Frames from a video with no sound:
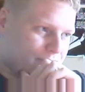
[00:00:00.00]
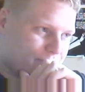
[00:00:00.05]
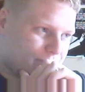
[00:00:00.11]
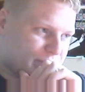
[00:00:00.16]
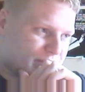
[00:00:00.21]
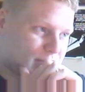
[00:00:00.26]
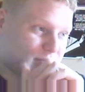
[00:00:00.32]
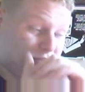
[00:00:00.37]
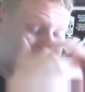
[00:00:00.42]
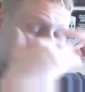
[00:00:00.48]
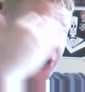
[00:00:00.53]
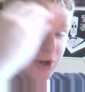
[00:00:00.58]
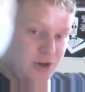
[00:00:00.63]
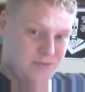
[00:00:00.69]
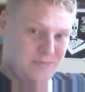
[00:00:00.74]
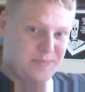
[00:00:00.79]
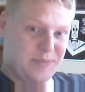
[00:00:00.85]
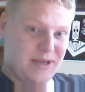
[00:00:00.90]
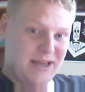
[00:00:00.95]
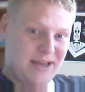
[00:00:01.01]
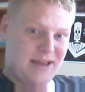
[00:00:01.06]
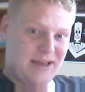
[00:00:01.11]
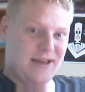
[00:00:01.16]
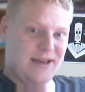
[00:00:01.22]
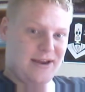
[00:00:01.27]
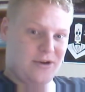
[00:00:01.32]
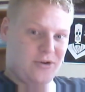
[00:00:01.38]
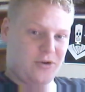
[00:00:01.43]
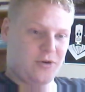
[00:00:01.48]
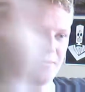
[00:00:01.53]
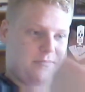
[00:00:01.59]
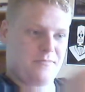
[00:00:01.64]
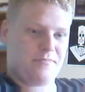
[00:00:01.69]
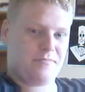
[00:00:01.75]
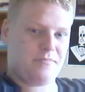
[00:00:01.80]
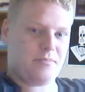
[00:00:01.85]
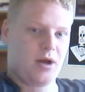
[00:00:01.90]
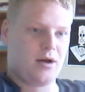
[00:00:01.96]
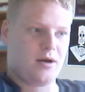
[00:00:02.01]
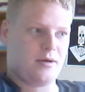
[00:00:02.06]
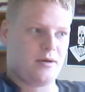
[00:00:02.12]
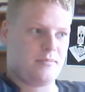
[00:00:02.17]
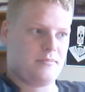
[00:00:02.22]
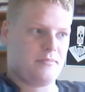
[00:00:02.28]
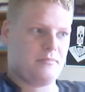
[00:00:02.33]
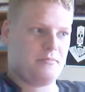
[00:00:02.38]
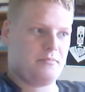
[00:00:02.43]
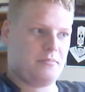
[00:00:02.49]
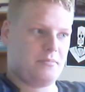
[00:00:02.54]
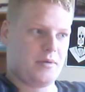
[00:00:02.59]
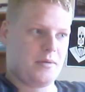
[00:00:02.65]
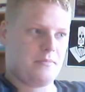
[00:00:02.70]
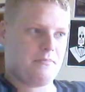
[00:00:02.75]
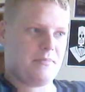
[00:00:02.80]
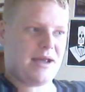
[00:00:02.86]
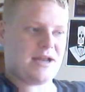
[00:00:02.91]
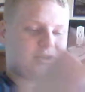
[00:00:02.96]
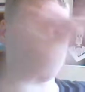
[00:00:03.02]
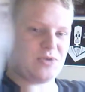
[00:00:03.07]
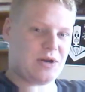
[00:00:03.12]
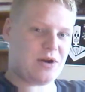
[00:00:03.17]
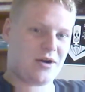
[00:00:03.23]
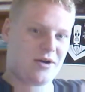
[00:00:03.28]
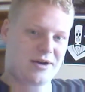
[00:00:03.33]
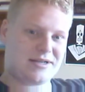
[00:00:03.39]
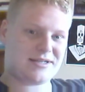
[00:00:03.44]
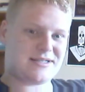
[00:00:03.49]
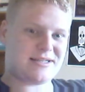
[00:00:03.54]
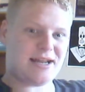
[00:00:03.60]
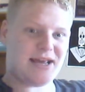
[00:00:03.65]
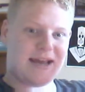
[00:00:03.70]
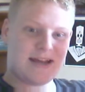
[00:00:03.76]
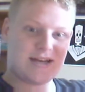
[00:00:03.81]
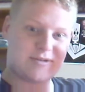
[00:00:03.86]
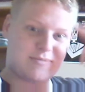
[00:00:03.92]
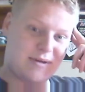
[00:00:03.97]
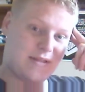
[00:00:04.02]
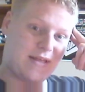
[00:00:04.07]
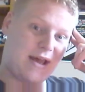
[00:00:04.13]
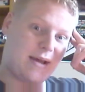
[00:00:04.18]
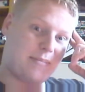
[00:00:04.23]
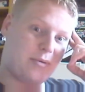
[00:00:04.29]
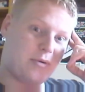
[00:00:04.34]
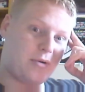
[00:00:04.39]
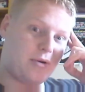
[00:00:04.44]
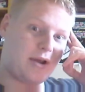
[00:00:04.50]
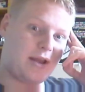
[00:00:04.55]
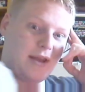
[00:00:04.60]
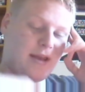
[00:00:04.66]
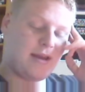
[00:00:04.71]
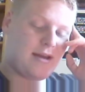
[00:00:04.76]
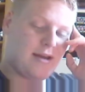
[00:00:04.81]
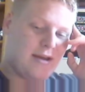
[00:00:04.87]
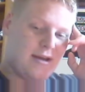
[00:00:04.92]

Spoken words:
So she could be in her matriarch stage by that point.